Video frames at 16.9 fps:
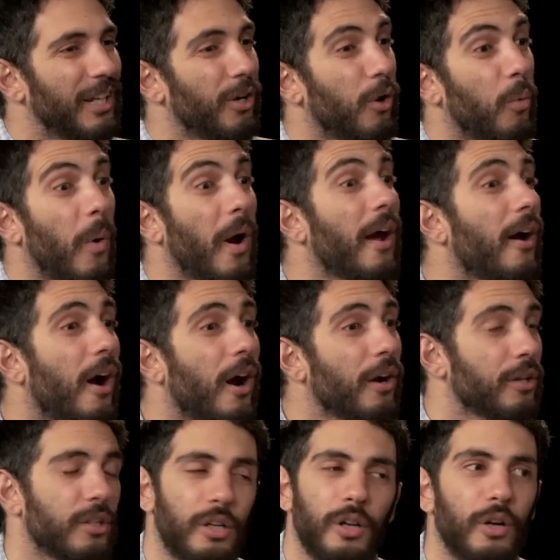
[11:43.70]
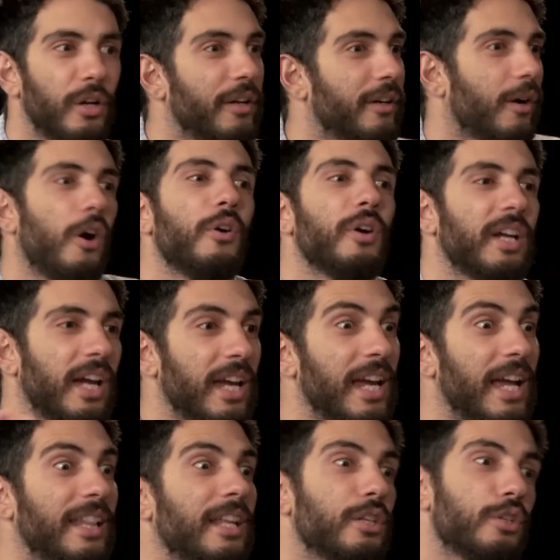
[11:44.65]
You know, where are you know like
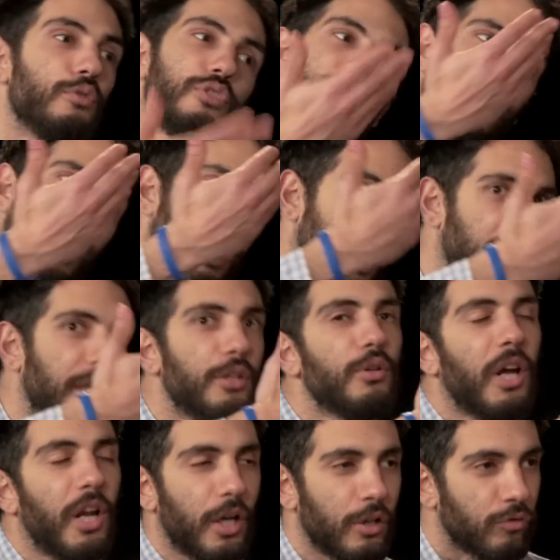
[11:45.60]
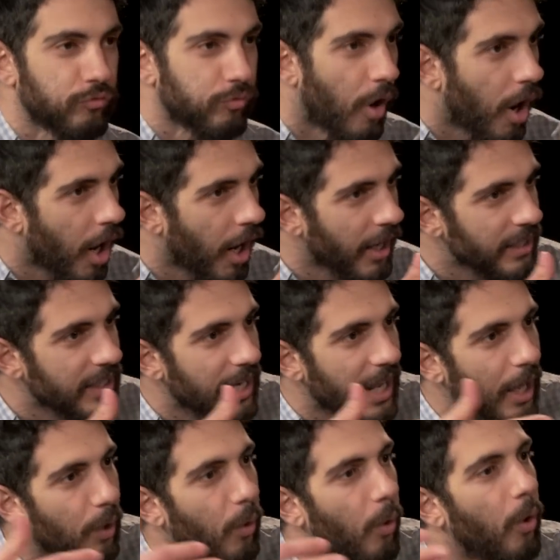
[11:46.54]
okay, and then you just got and then you got to grind
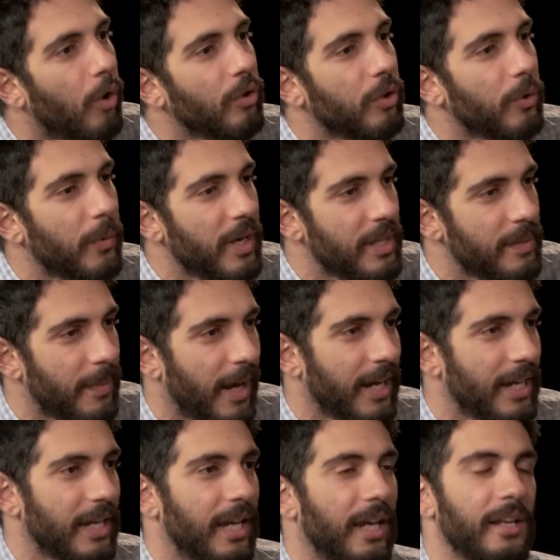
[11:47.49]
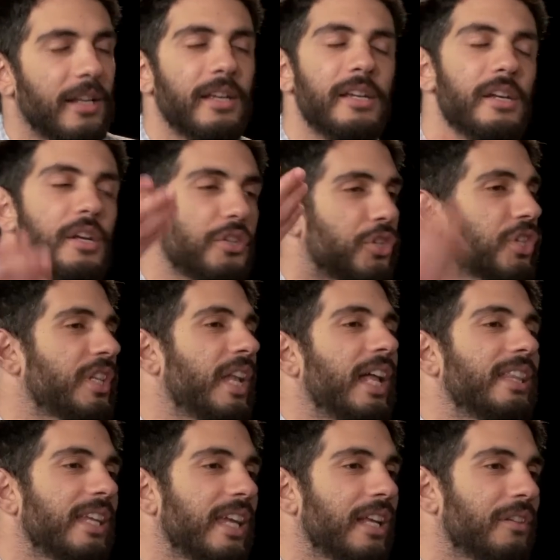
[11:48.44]
it out all the way back again. It's just
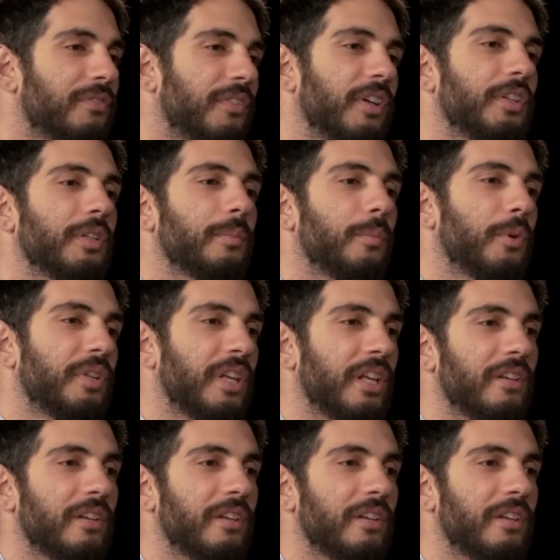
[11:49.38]
not the NFL anymore.